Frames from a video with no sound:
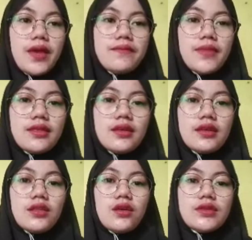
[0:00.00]

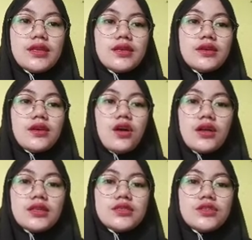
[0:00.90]
method on the
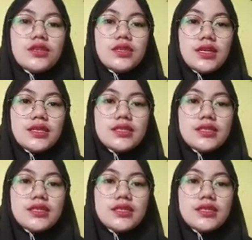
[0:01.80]
student.